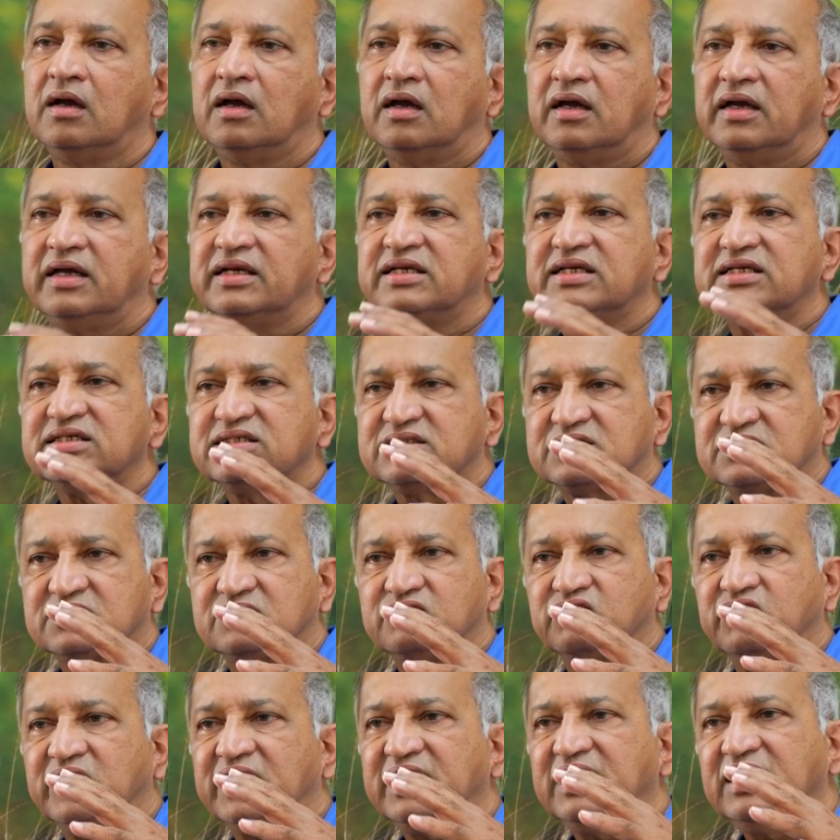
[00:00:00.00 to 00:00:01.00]
It is
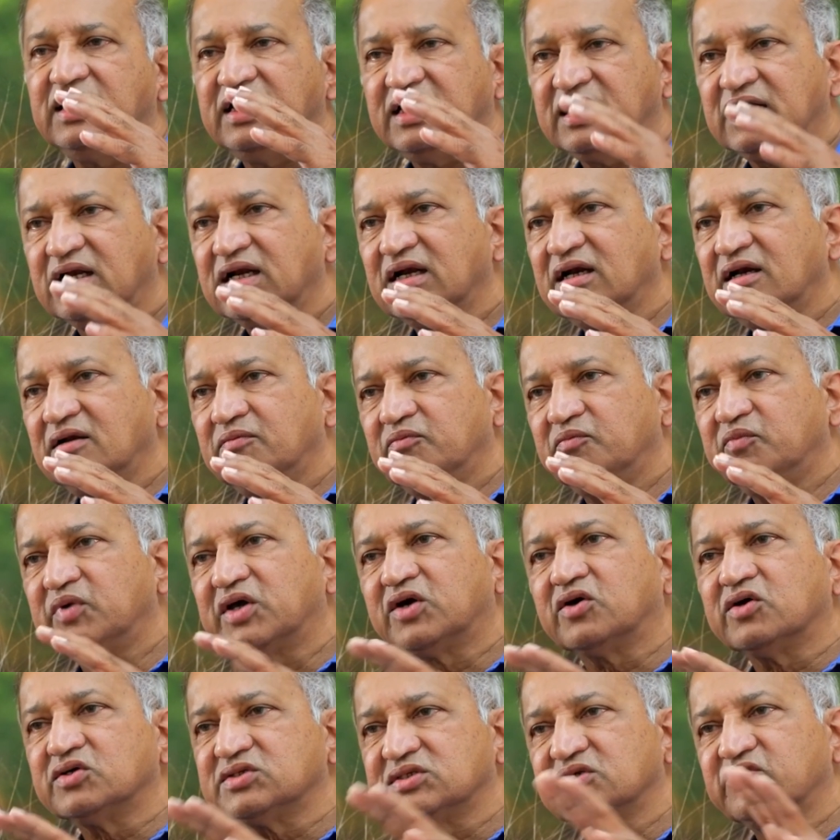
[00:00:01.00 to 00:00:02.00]
very little
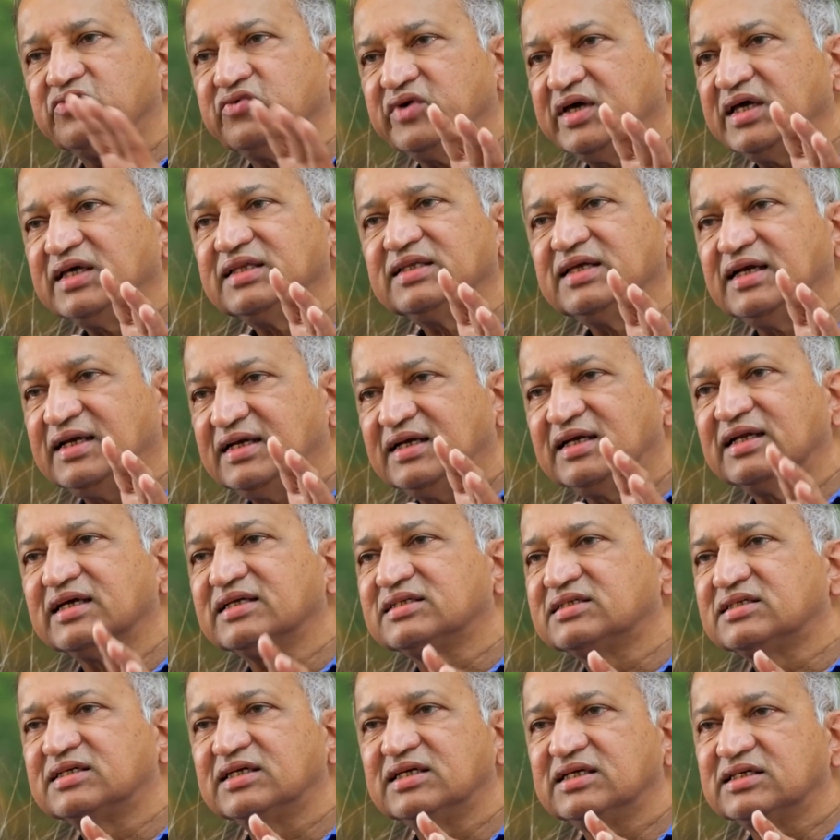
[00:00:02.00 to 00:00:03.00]
because the way the
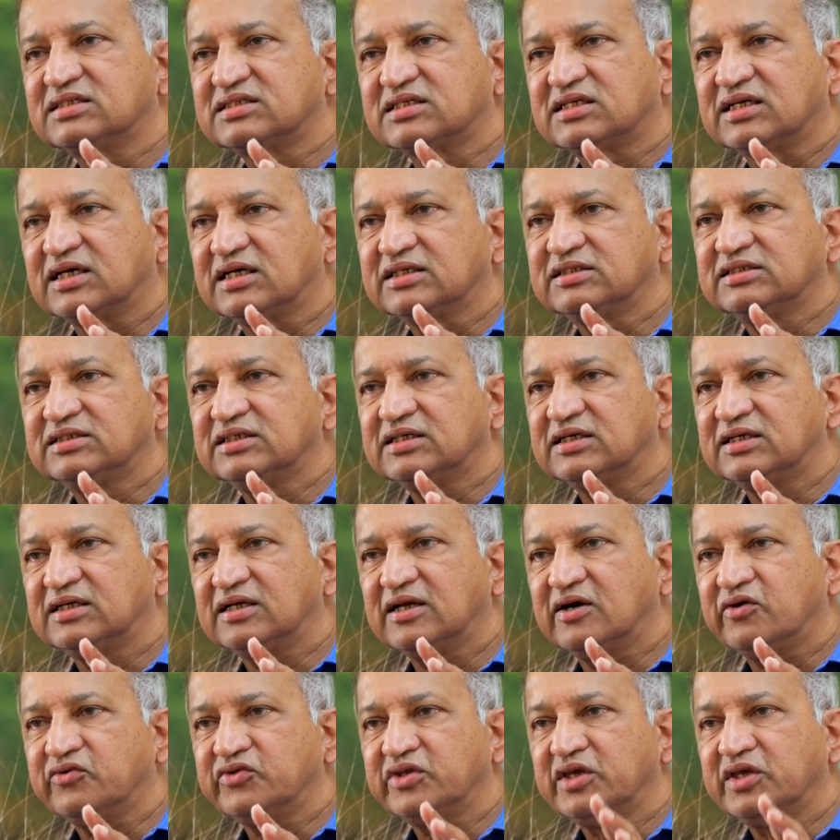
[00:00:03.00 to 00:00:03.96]
industry is structured now,